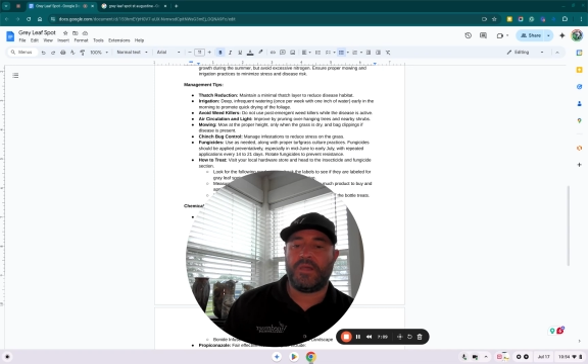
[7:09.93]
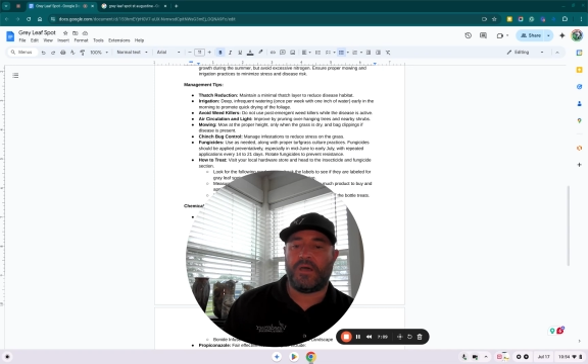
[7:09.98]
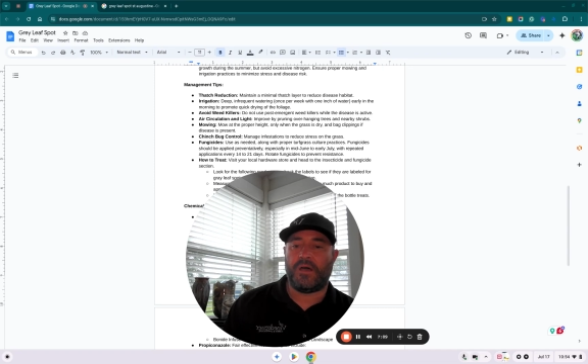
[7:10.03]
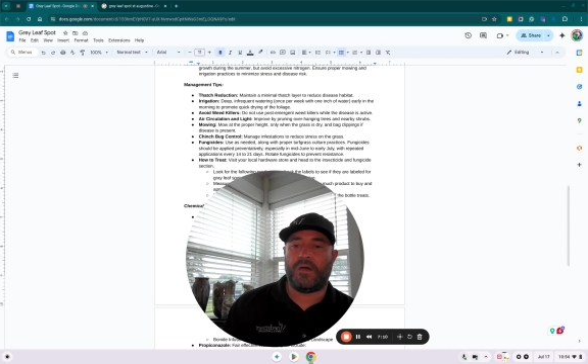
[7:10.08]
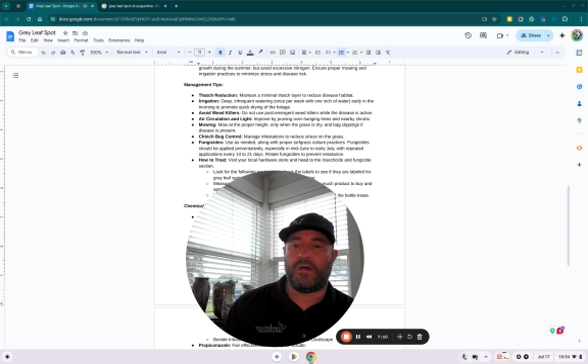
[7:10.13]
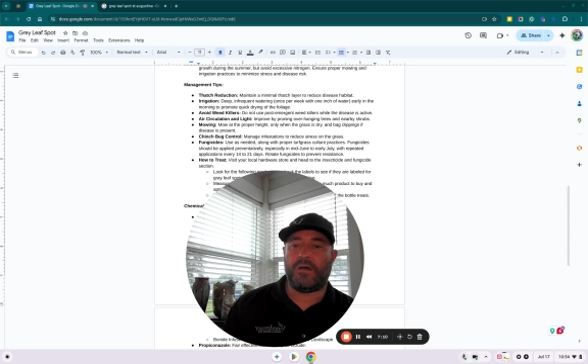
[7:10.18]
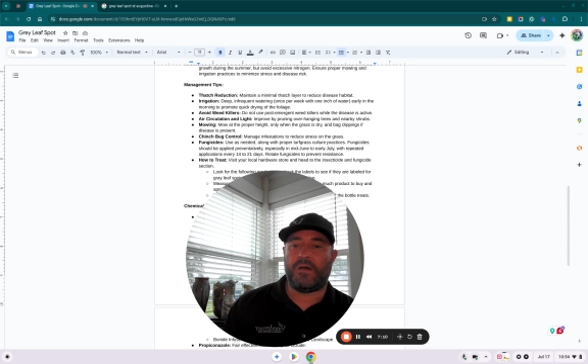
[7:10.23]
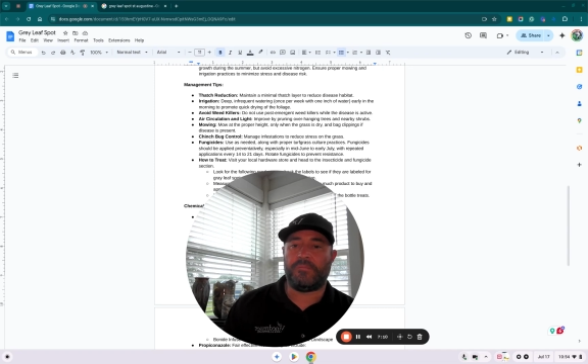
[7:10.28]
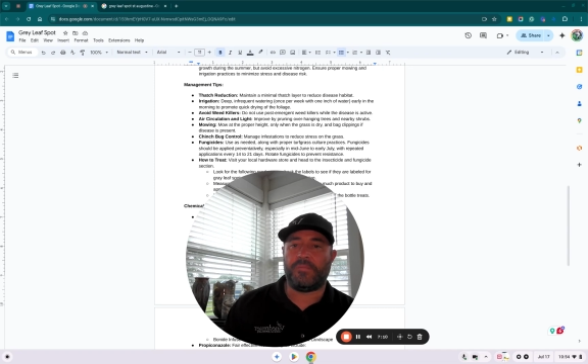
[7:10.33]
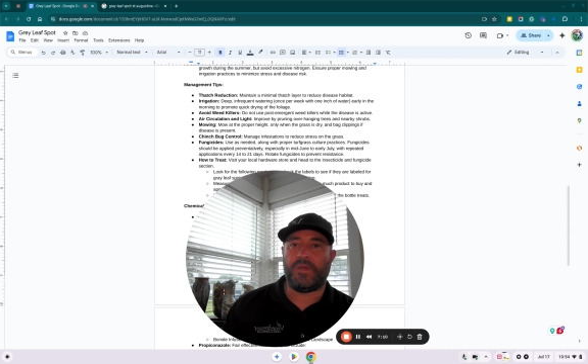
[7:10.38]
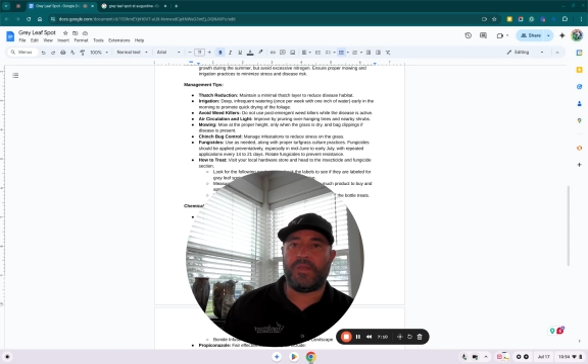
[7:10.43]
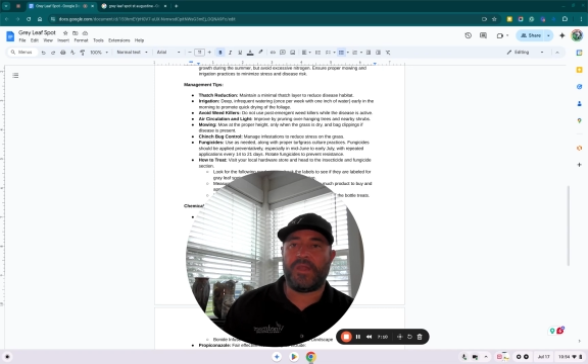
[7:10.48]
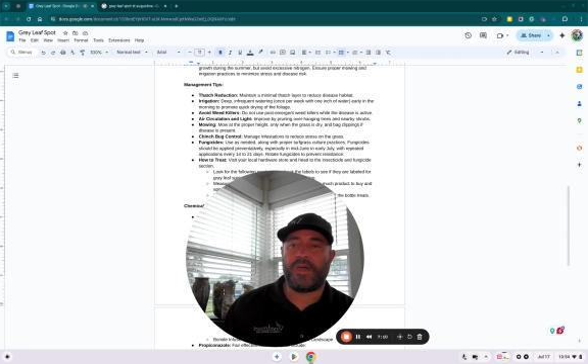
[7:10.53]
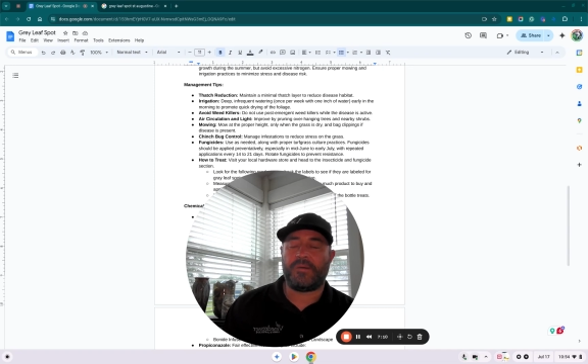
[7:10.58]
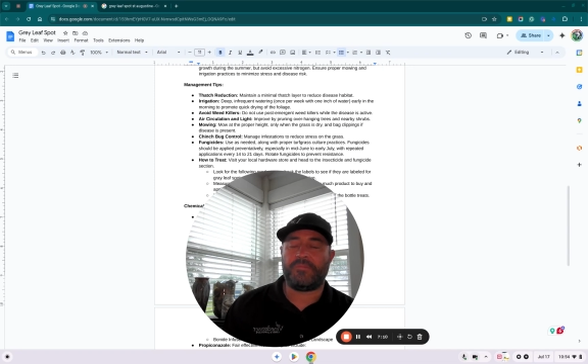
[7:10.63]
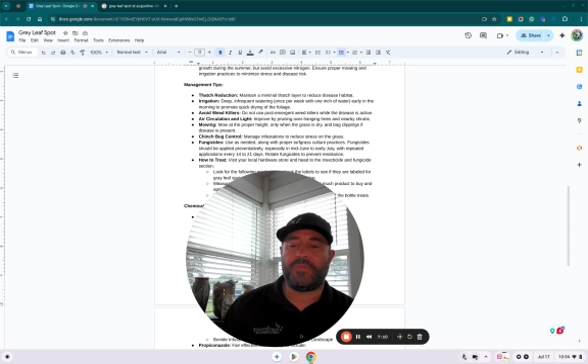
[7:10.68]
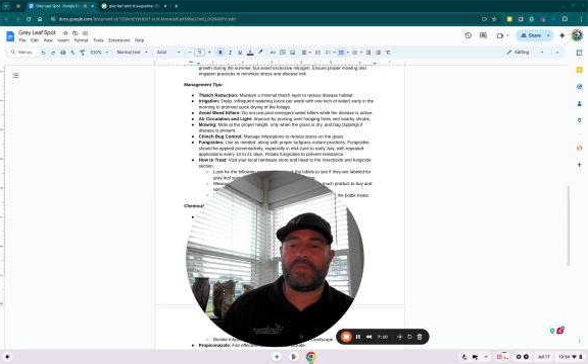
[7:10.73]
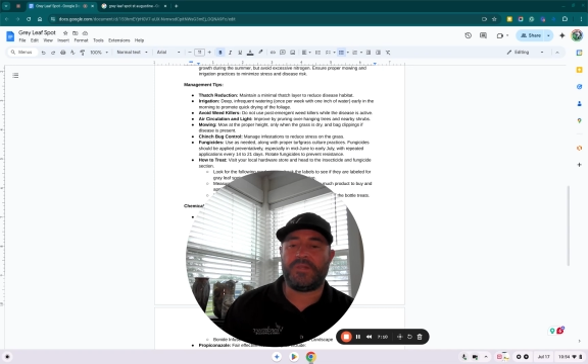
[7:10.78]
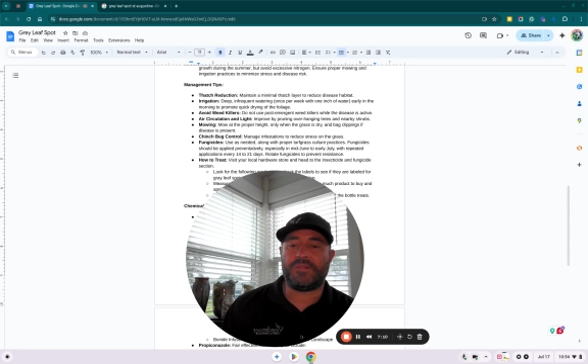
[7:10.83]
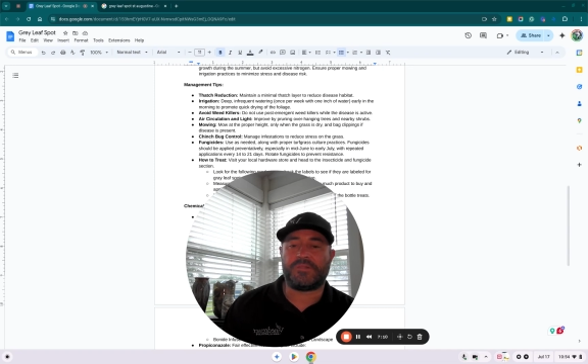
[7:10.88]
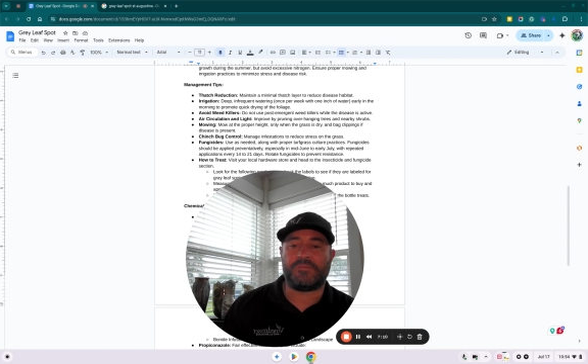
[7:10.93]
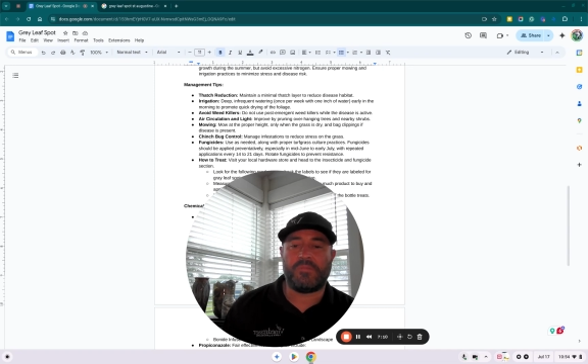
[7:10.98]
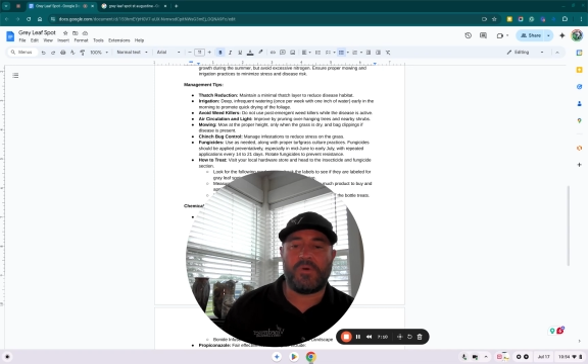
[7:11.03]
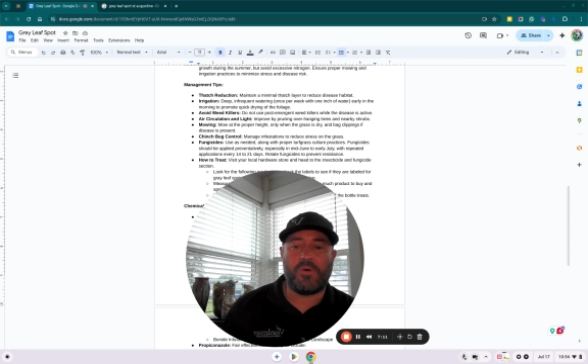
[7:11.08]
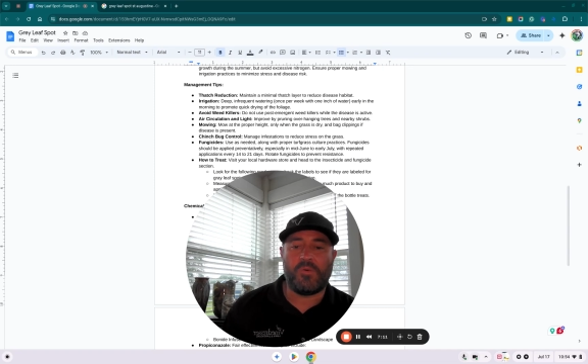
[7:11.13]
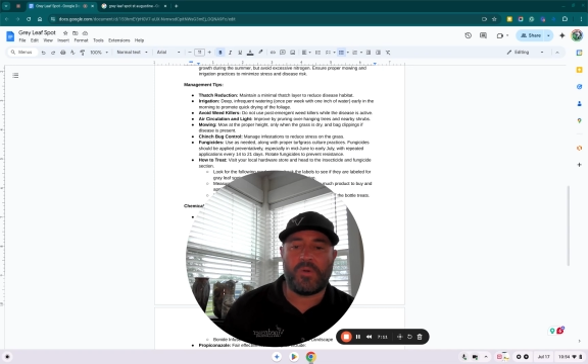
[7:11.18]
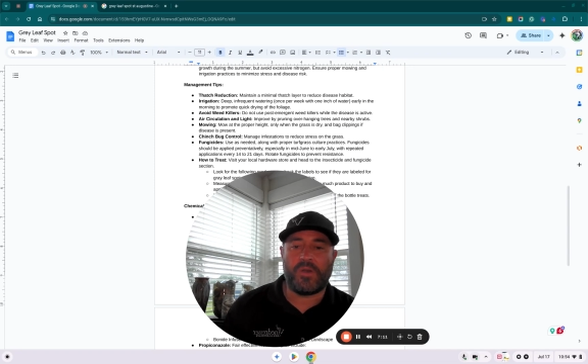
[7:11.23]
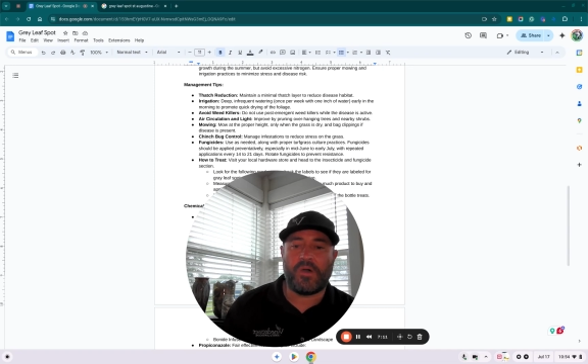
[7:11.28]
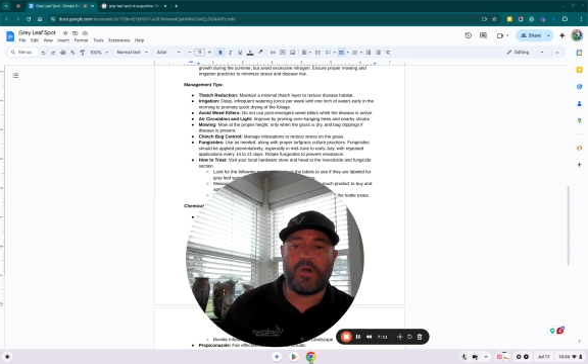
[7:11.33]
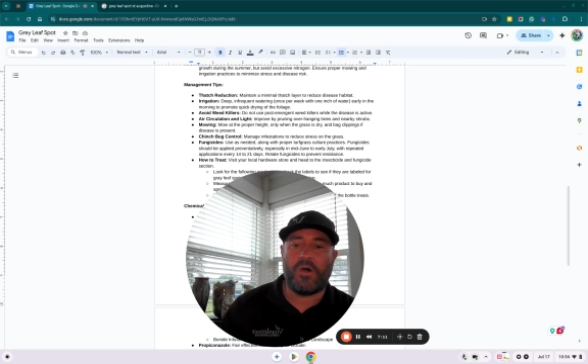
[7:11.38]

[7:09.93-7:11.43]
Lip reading: And that means mowing